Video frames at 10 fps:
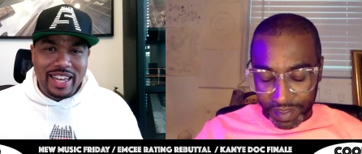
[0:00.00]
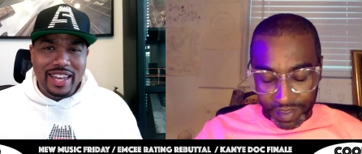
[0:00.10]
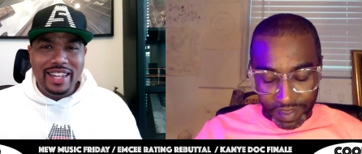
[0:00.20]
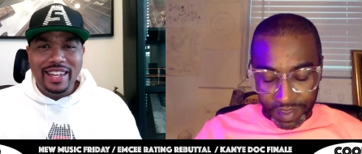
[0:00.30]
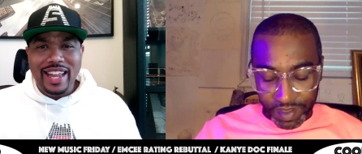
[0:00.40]

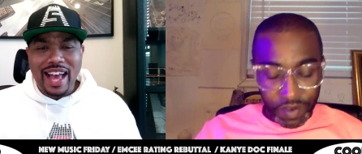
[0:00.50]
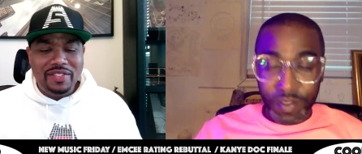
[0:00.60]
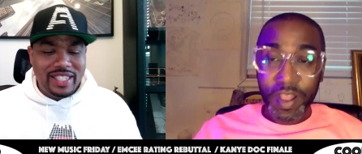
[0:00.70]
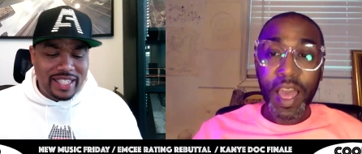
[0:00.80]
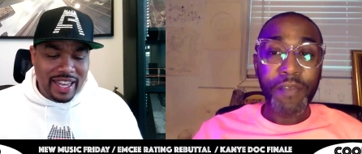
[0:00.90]
Speaker 1: jet.
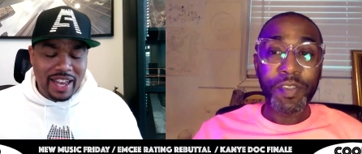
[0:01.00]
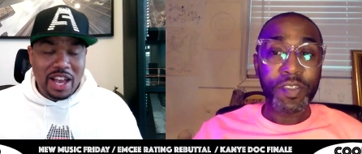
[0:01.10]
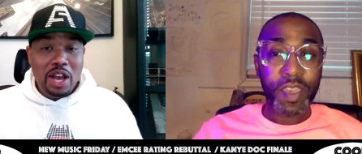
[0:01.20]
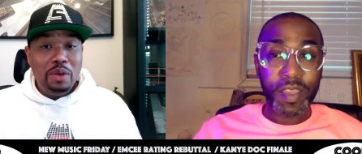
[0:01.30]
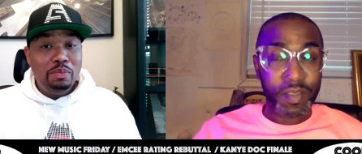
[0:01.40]
Live is oh set.
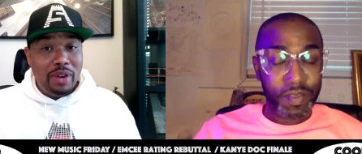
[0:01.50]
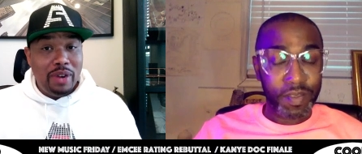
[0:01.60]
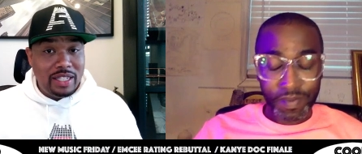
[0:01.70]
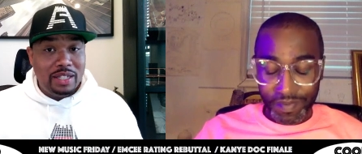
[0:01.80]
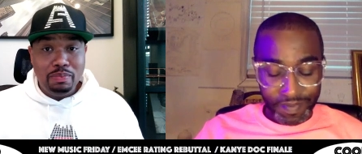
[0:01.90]

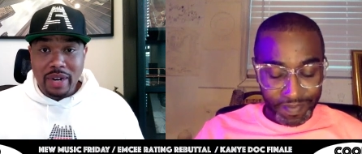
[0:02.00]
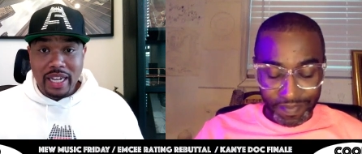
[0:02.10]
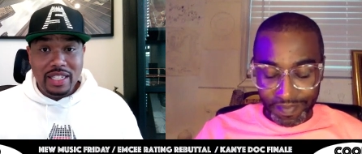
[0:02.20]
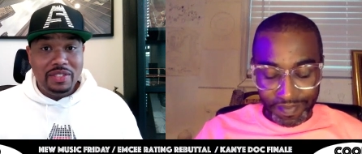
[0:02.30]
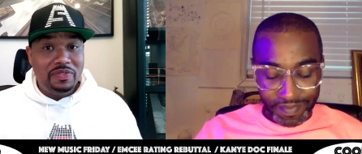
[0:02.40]
Pressure
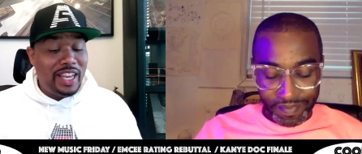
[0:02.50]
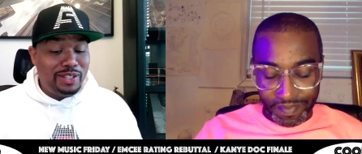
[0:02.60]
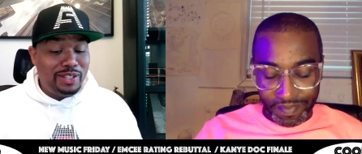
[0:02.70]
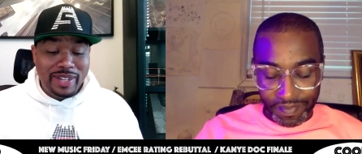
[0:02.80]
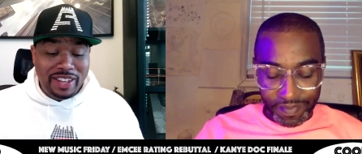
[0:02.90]
breaks.
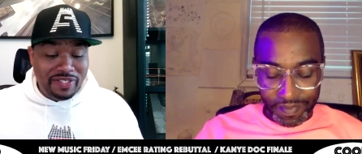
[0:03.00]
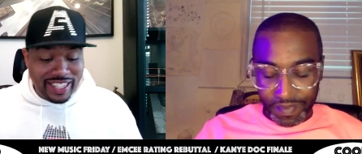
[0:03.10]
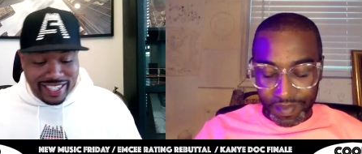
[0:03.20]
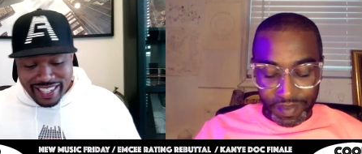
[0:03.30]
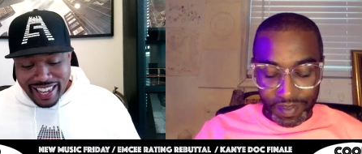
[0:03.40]
Feds want to
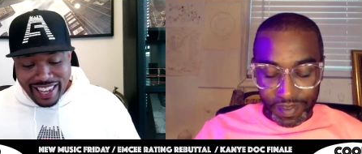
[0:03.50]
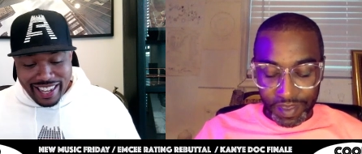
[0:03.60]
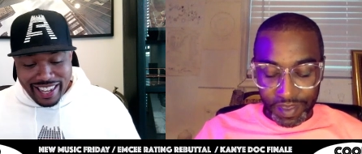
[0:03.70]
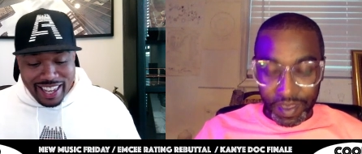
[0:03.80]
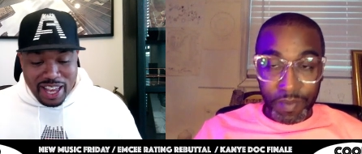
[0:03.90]

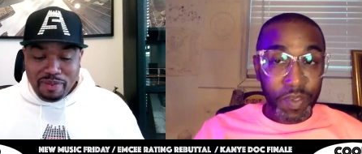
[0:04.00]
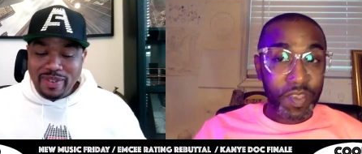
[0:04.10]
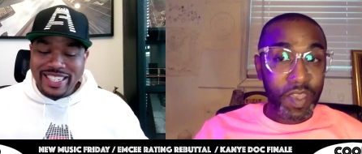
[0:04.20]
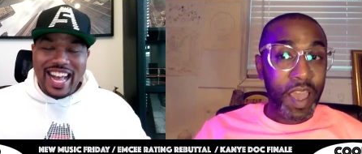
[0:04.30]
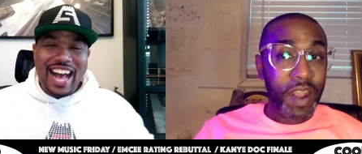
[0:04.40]
investigate.
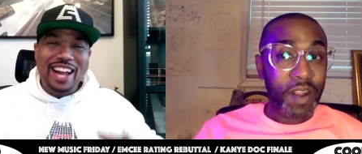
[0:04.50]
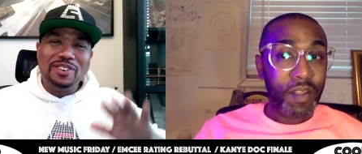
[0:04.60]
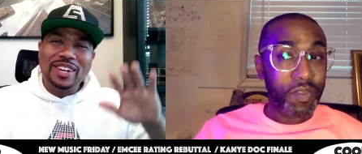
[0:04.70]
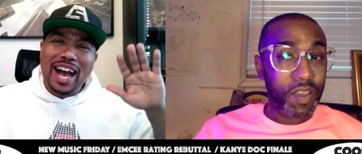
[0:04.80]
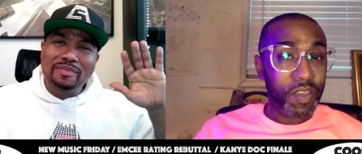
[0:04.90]
Mr. Mr.
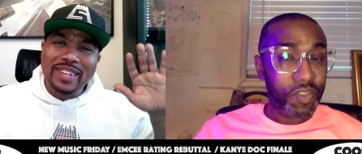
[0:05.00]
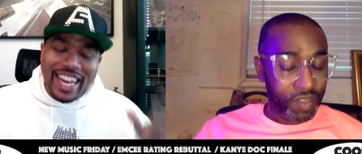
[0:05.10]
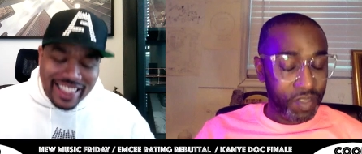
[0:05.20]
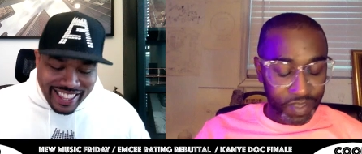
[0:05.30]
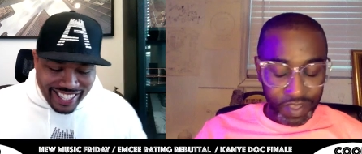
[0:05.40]
I don't have
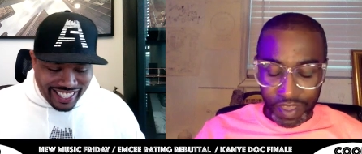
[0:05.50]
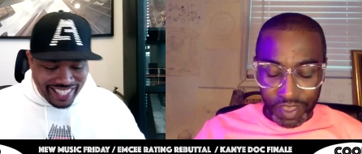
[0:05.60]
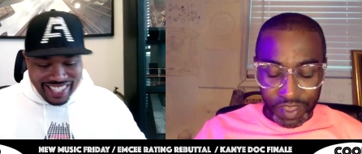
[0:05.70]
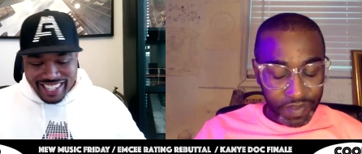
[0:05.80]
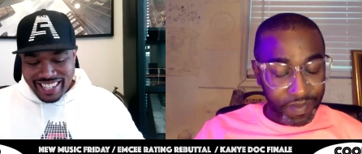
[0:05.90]
nothing.
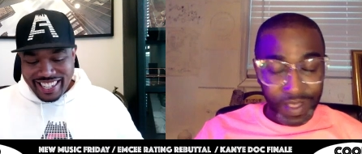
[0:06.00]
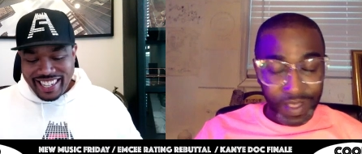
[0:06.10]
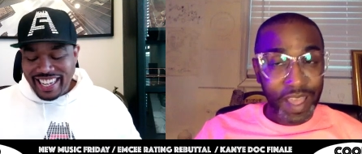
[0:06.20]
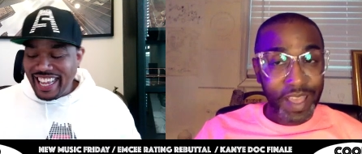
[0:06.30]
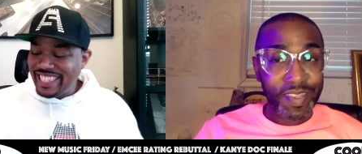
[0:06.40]

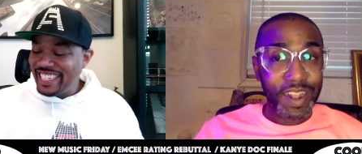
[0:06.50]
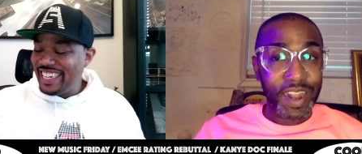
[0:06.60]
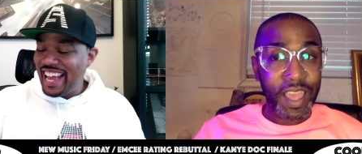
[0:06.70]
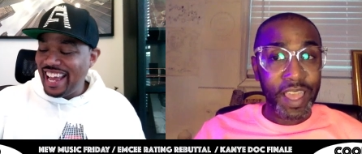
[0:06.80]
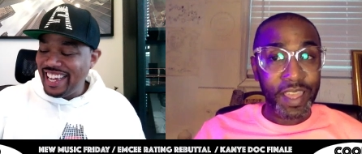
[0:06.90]
Less,
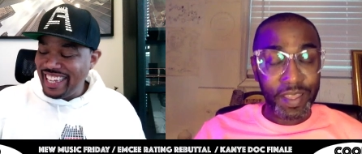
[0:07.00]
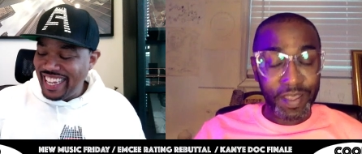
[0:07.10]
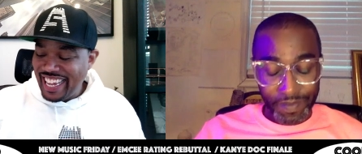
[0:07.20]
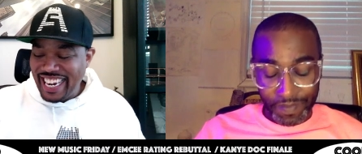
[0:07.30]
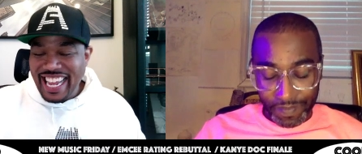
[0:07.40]
less than
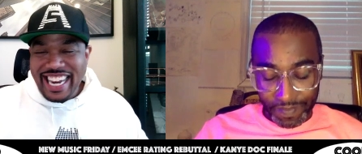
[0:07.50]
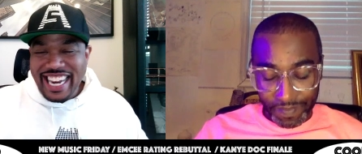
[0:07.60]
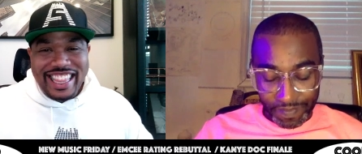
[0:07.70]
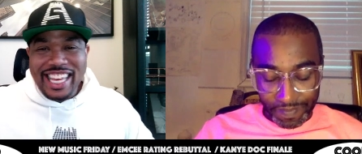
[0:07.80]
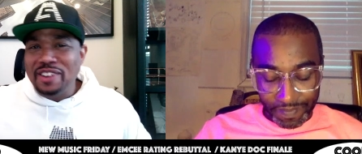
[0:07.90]
And
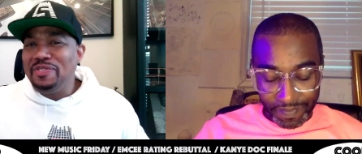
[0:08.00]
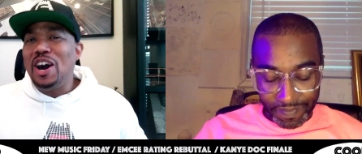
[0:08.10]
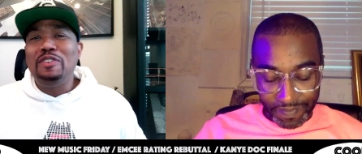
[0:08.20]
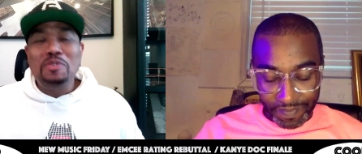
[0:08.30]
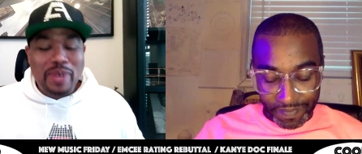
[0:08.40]
anything
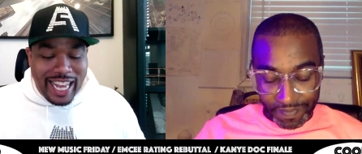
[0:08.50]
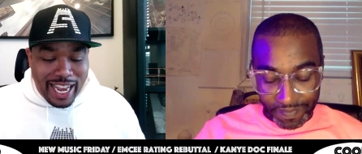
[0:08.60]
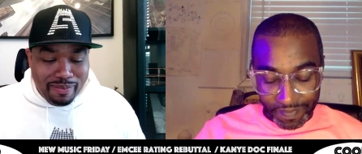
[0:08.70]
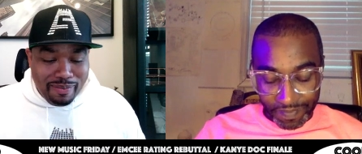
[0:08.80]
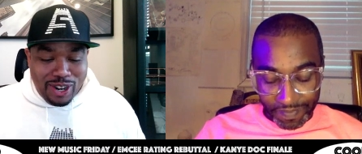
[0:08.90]
involved with my
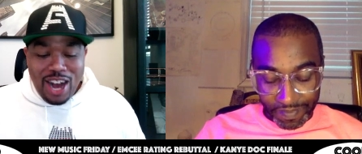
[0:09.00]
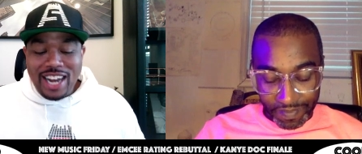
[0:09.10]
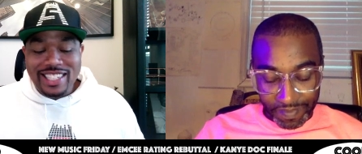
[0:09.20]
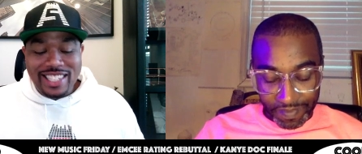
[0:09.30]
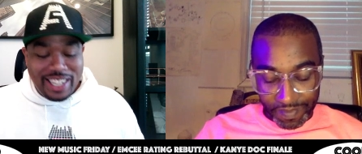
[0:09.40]
name,
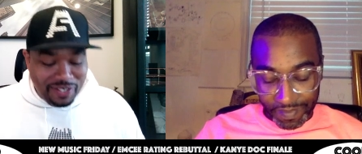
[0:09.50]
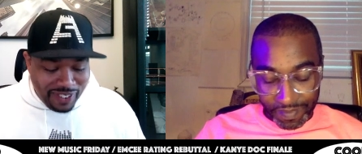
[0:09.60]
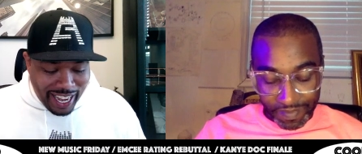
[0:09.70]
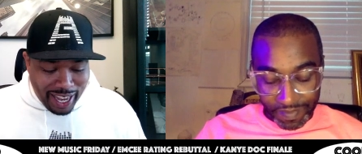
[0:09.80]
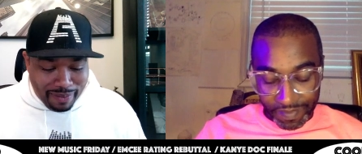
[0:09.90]
regardless of the
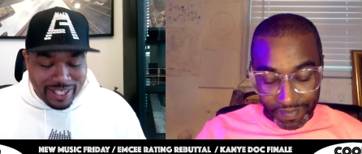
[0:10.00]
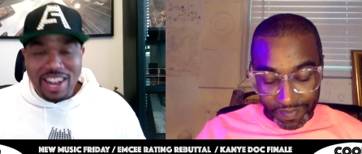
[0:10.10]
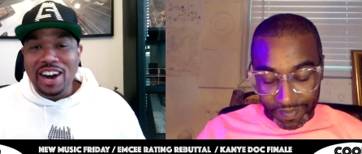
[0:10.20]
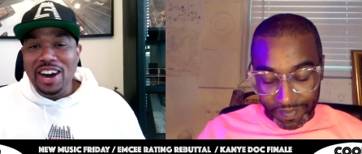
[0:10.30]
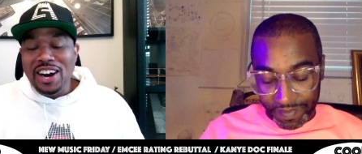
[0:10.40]
fame,
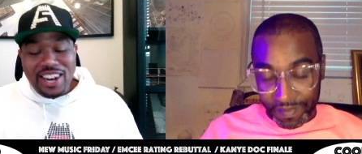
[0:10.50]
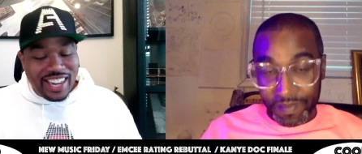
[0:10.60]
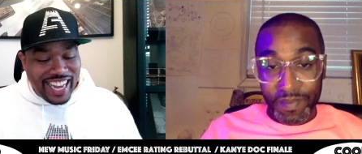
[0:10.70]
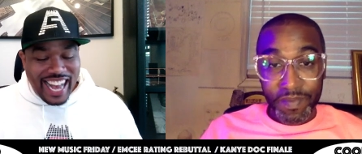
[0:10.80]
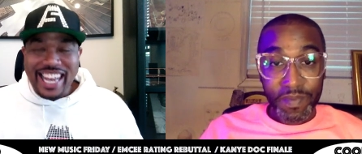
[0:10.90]
it's
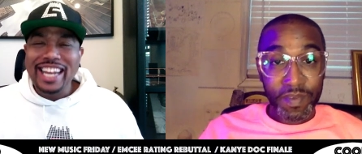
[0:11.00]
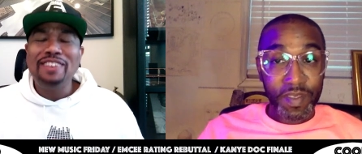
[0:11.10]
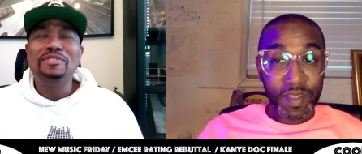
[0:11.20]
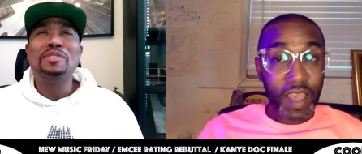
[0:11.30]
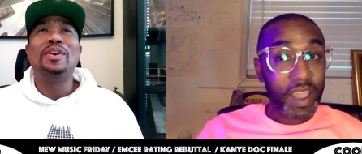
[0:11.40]
hard. I
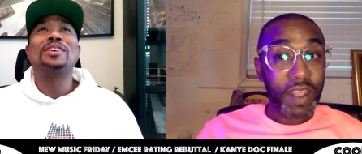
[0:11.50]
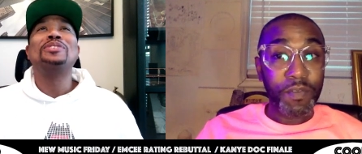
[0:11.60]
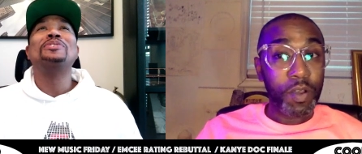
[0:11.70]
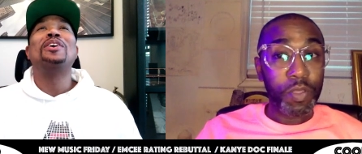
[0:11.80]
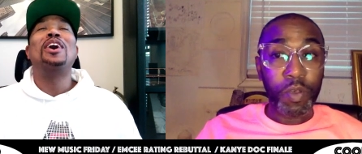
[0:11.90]
can't even
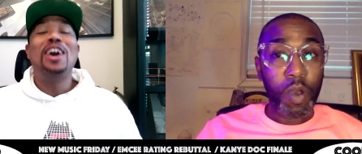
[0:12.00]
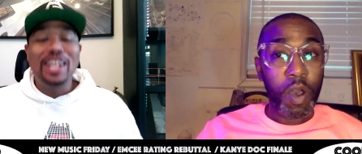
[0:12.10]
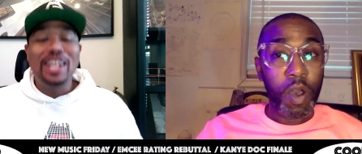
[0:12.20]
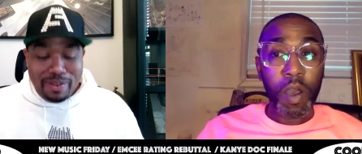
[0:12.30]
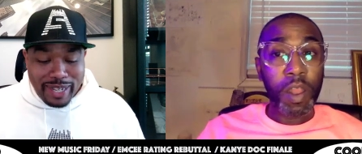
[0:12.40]
walk through
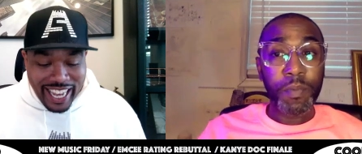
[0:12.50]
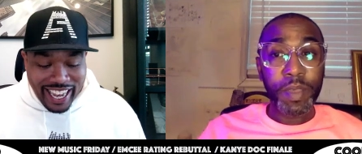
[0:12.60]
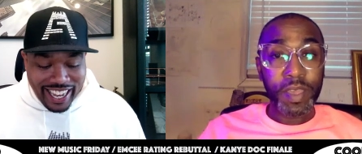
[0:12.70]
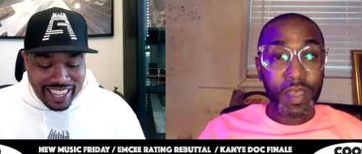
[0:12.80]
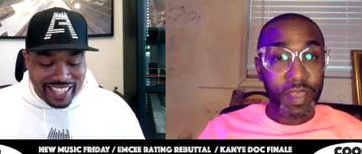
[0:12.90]
Harlem
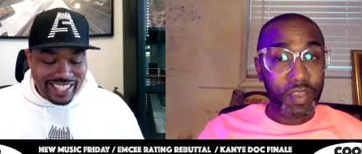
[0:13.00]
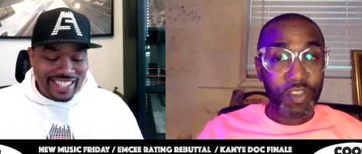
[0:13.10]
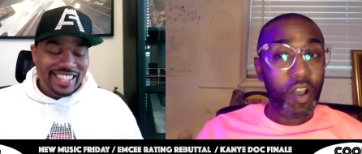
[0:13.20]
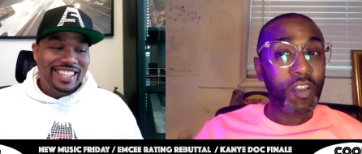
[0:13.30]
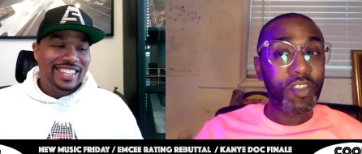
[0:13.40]
again.
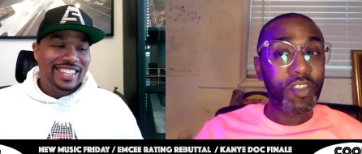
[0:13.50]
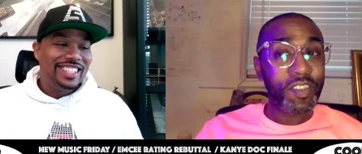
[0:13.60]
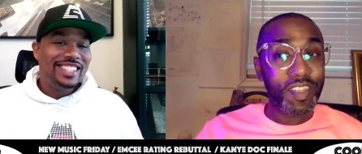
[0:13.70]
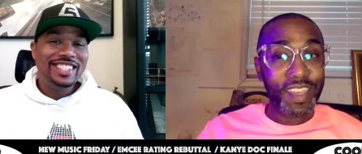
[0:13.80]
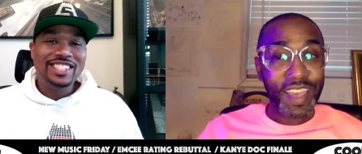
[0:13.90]

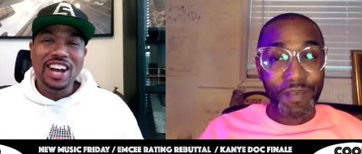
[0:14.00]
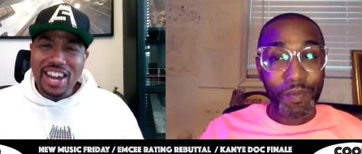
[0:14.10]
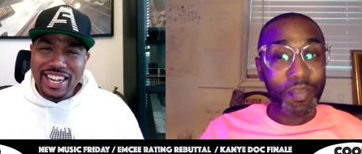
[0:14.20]
Speaker 2: Charge it to the